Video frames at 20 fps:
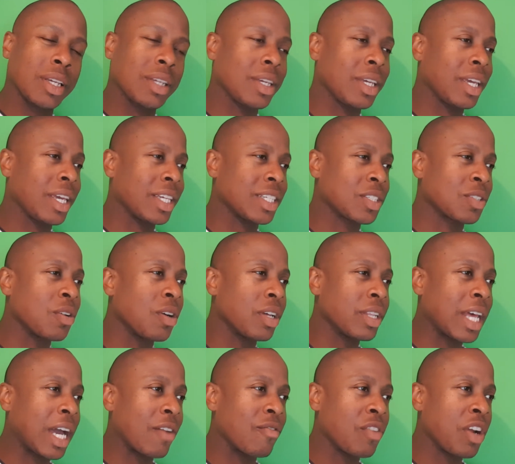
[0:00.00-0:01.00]
It's got
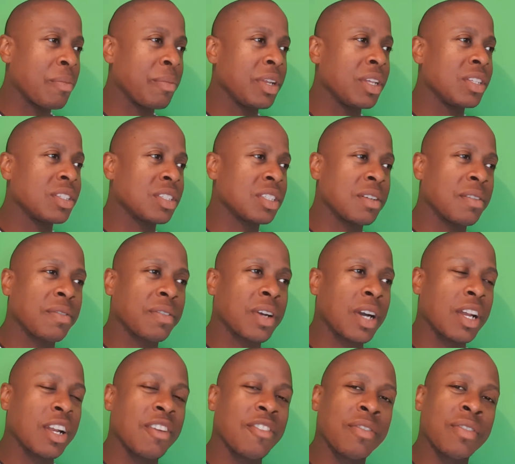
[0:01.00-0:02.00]
that remnants of
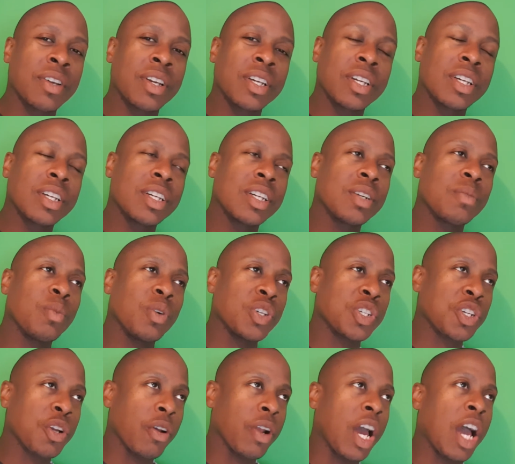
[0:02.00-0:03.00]
kind of what
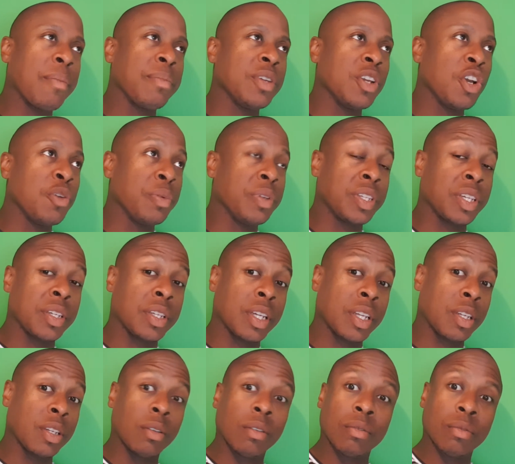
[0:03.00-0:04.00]
Shola Amiobi did,
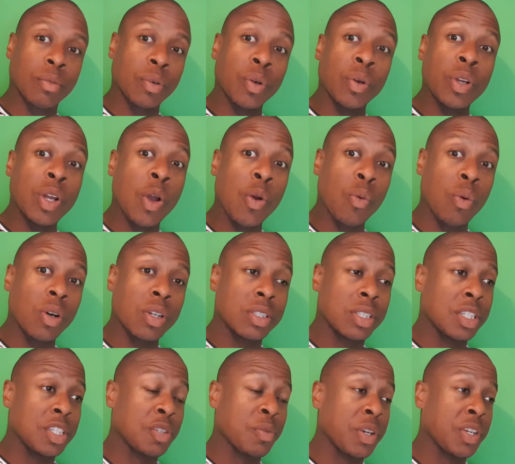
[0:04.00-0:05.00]
and we all know what
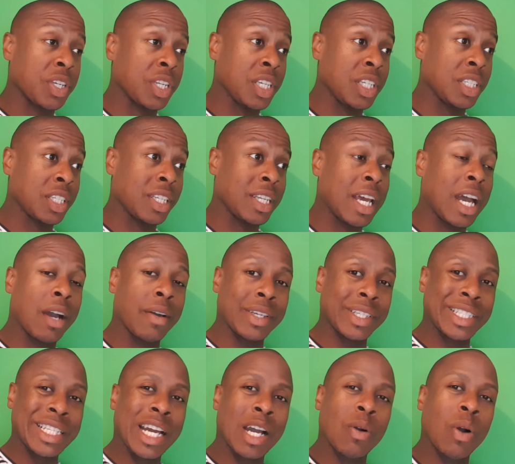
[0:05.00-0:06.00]
situation he's in now. He's
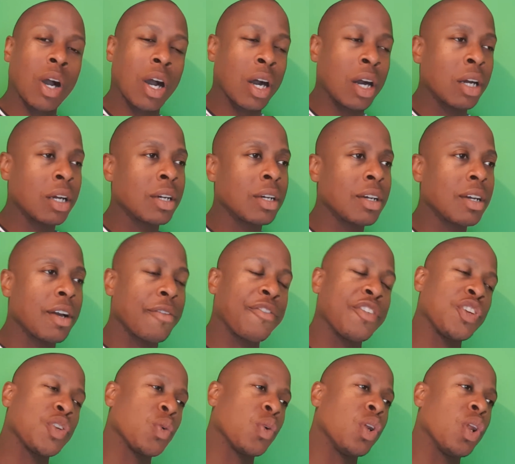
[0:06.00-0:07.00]
now our
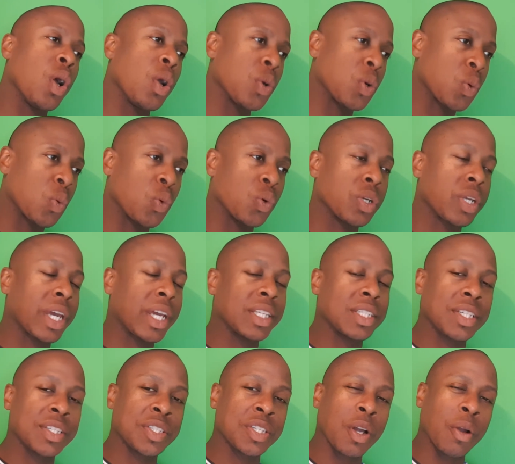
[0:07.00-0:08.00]
official loan
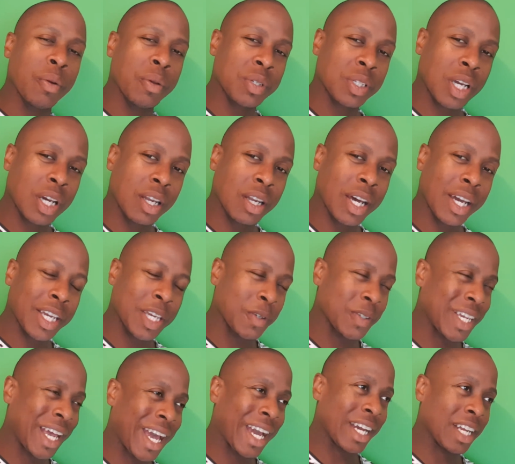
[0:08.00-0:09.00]
coordinator, so it's kind of like he
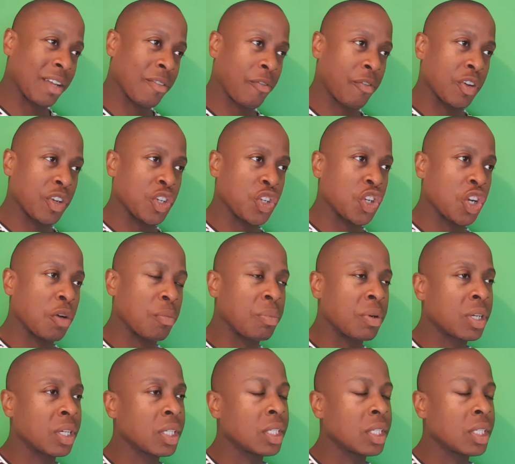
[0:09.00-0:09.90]
was angling for a job.